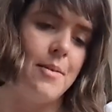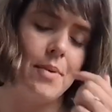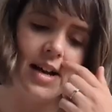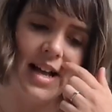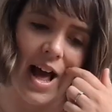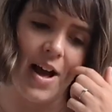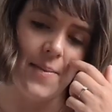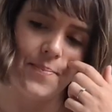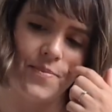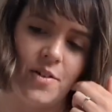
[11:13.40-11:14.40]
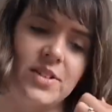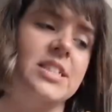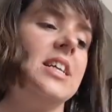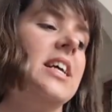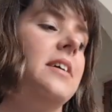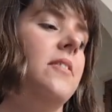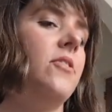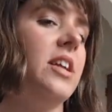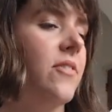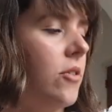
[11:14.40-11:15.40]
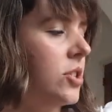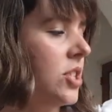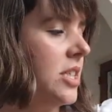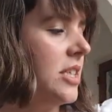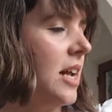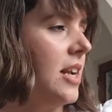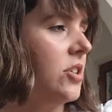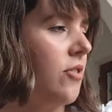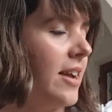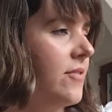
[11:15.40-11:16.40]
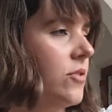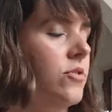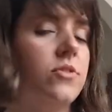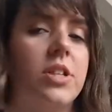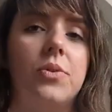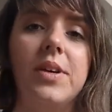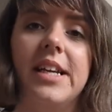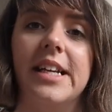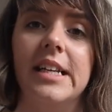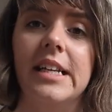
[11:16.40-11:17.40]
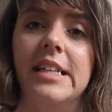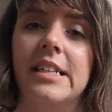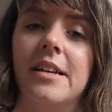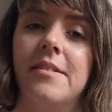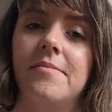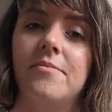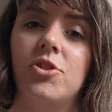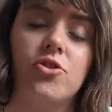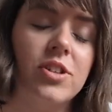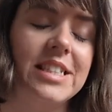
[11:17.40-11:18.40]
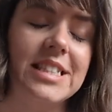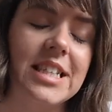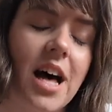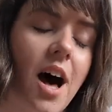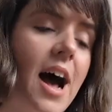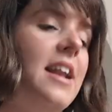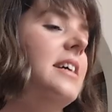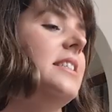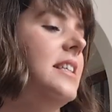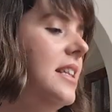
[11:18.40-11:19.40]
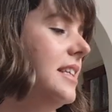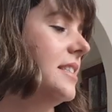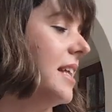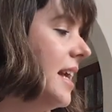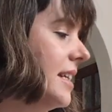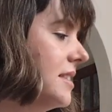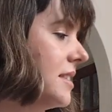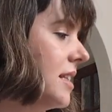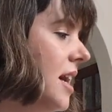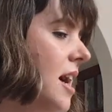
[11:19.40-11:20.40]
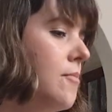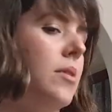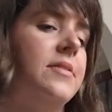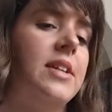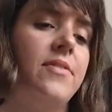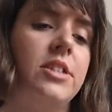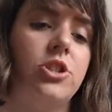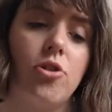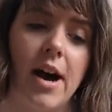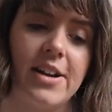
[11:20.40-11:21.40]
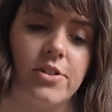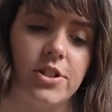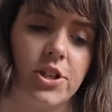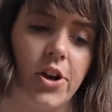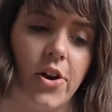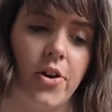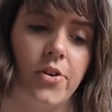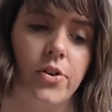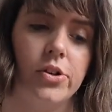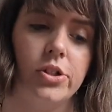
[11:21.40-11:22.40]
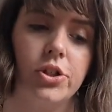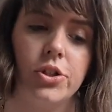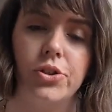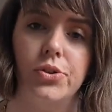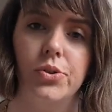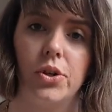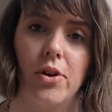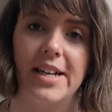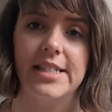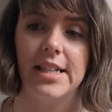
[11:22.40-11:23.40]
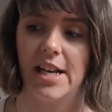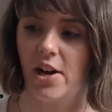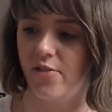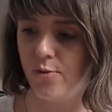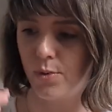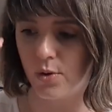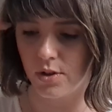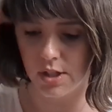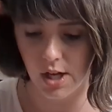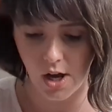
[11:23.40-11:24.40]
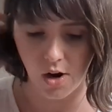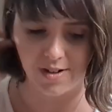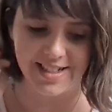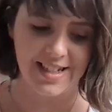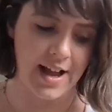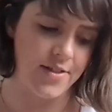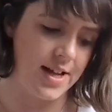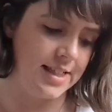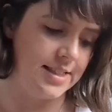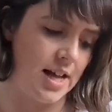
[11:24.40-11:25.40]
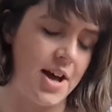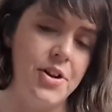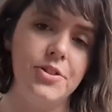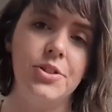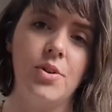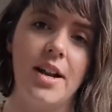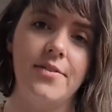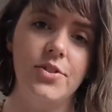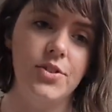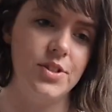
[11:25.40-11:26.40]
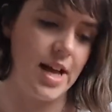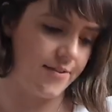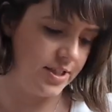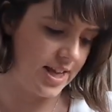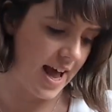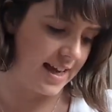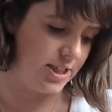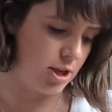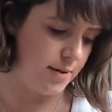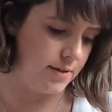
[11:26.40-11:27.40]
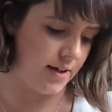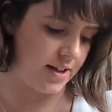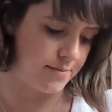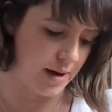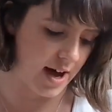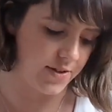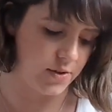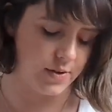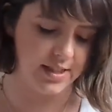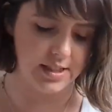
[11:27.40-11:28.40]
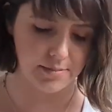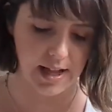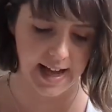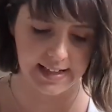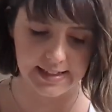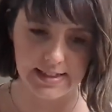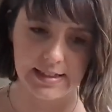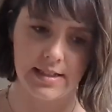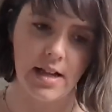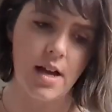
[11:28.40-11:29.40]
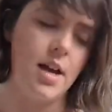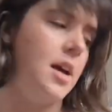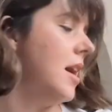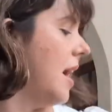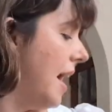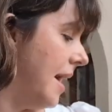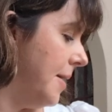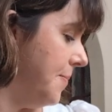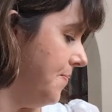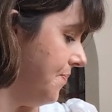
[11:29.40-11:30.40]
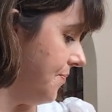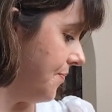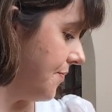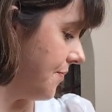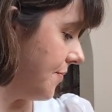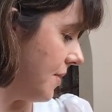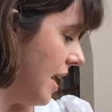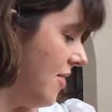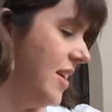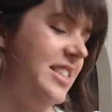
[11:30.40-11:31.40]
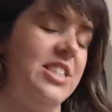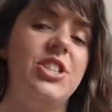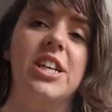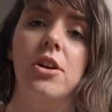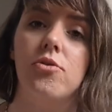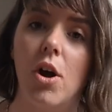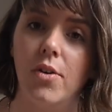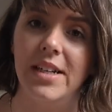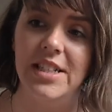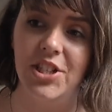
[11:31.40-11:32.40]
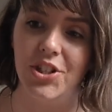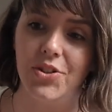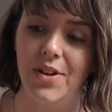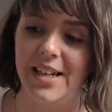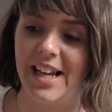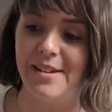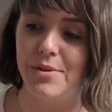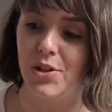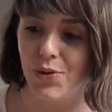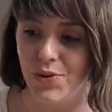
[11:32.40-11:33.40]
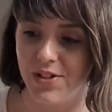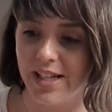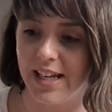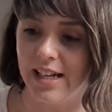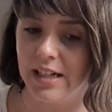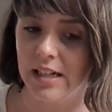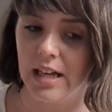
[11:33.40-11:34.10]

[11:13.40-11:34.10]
But yeah. Obviously really fortunate and grateful that we can treat Isla to these things, but I've definitely tried not to go too crazily overboard or just get things that I know she'll kind of use every day in terms of like the bath toys, the plates, and things that she can grow into and keep using.